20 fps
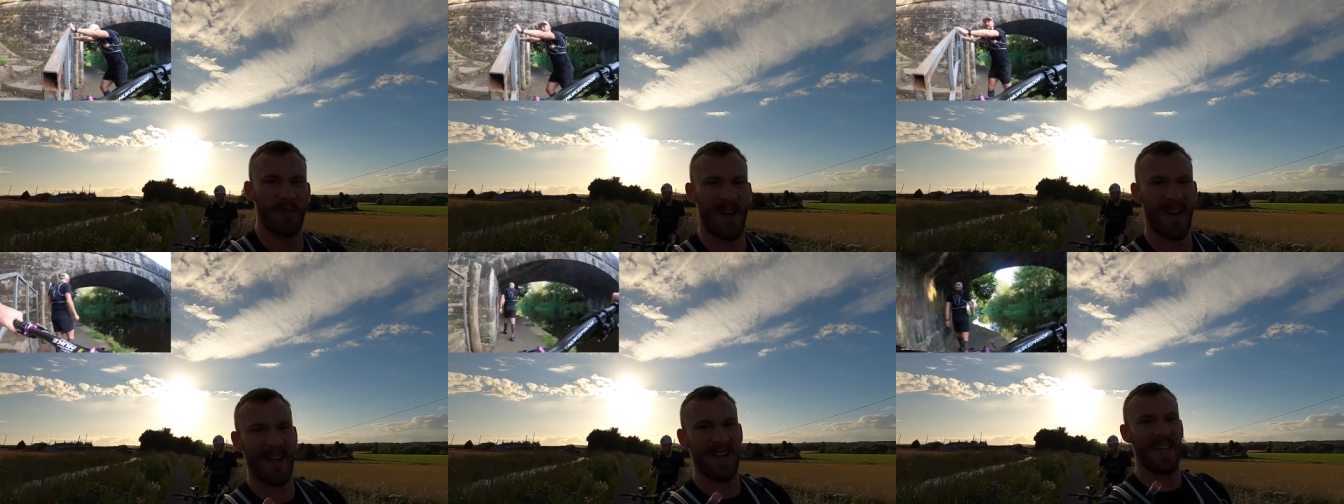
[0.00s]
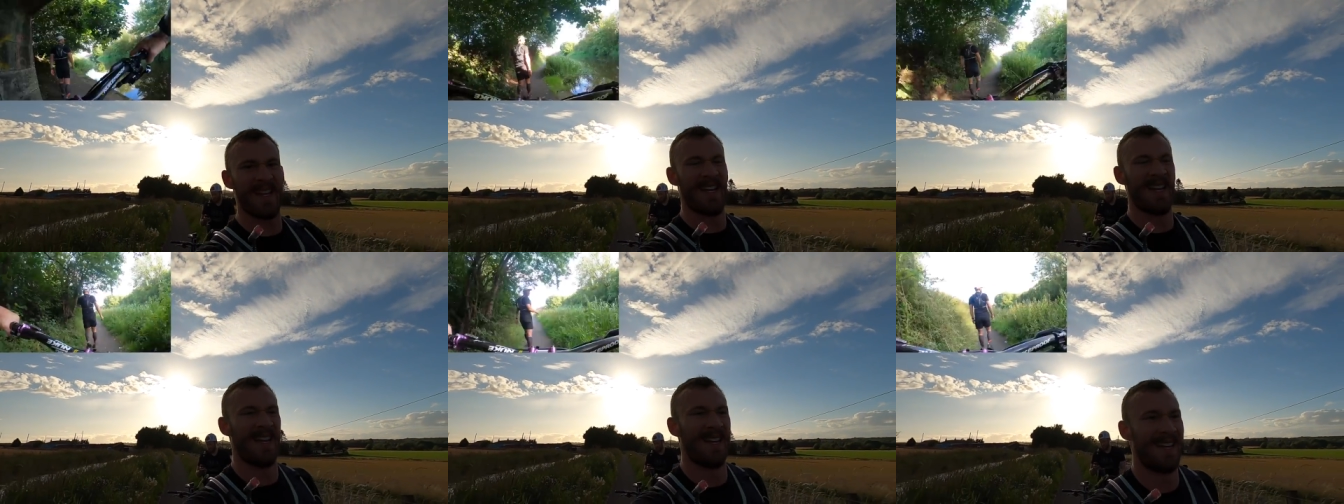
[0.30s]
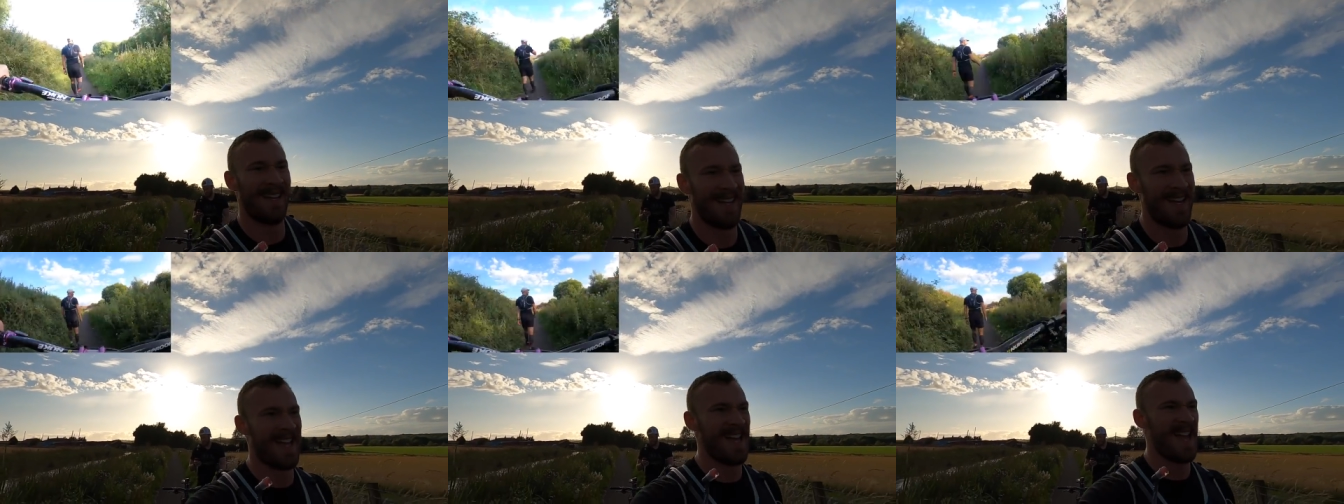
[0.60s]
right,
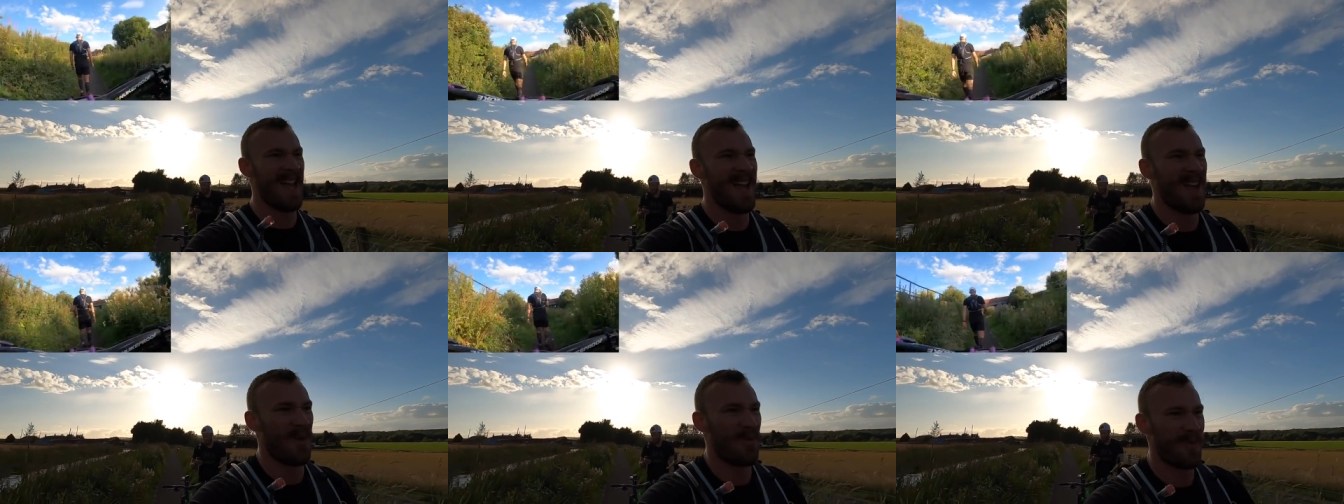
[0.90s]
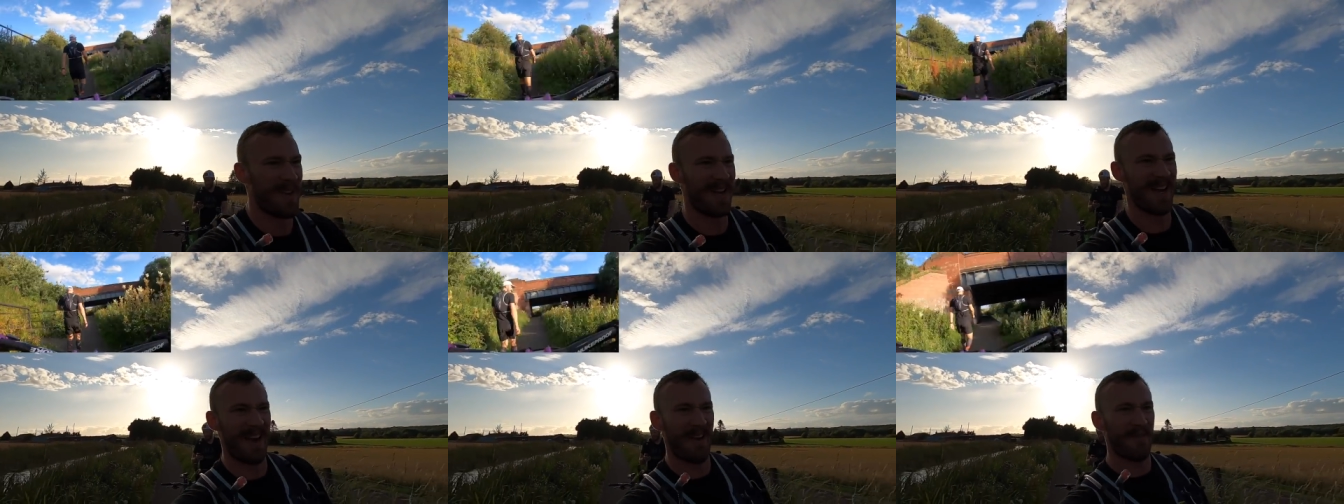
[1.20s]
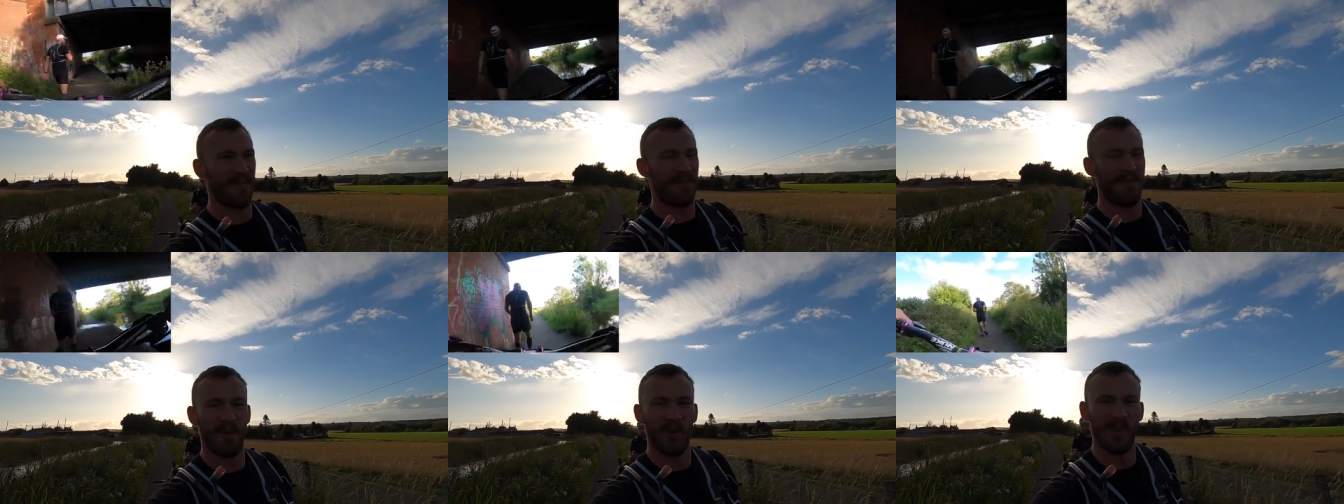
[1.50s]
we
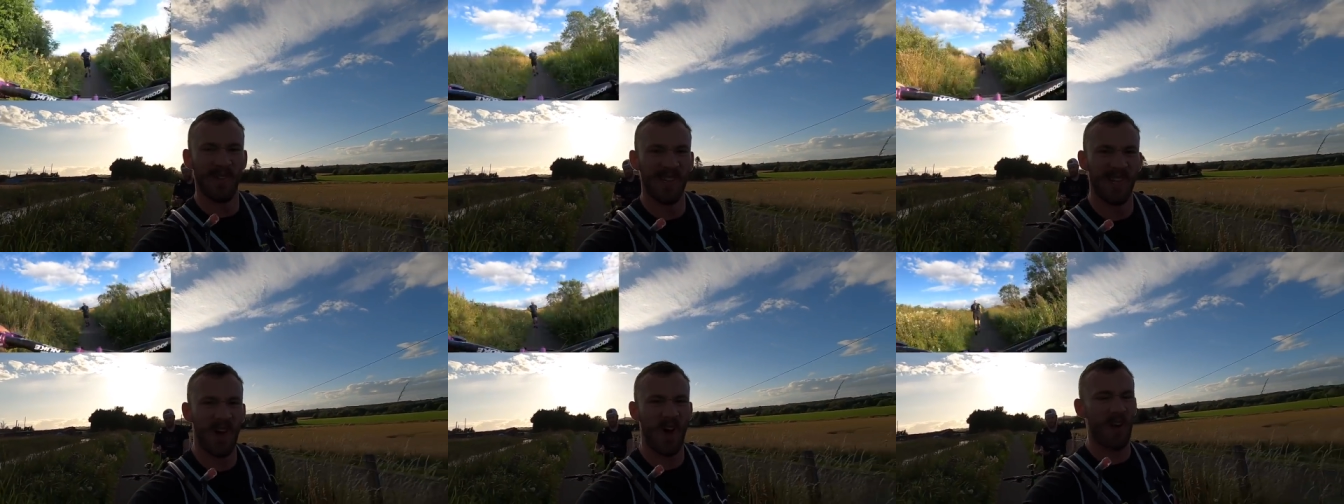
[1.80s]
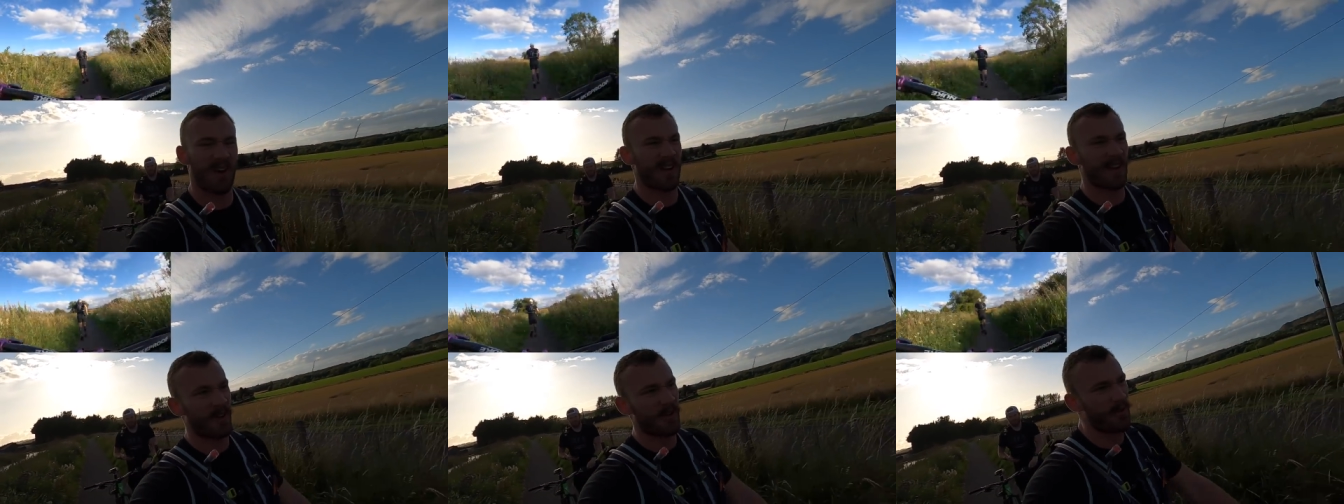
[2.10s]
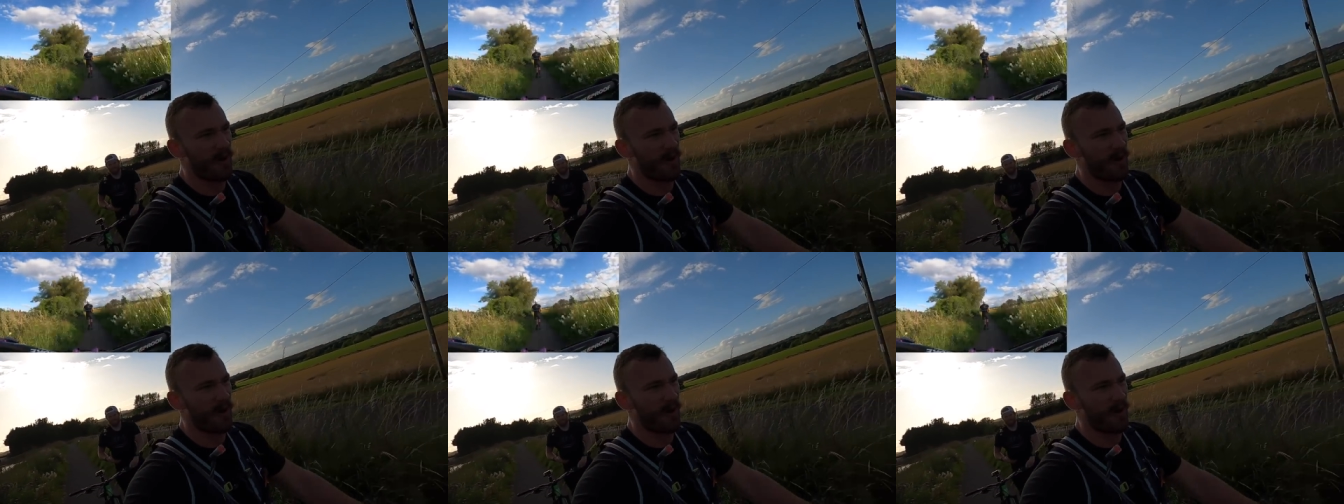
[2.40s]
have full lock